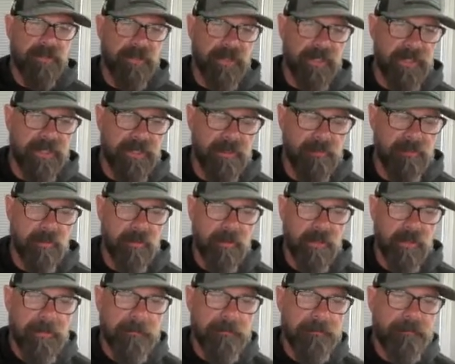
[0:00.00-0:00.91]
thing in the
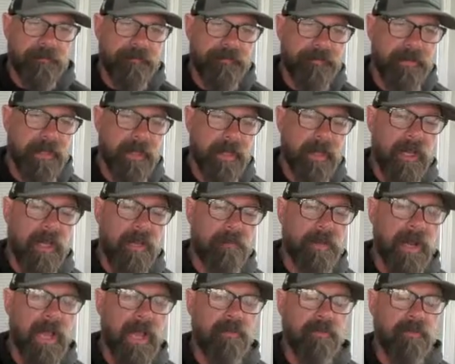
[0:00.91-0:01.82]
morning,
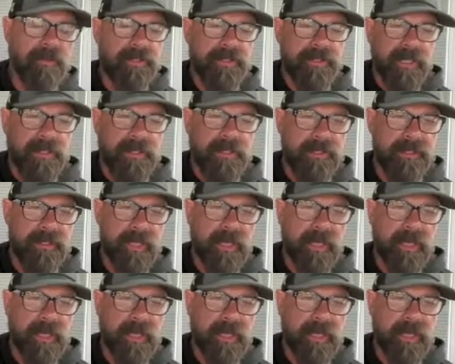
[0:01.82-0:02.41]
but I will say this.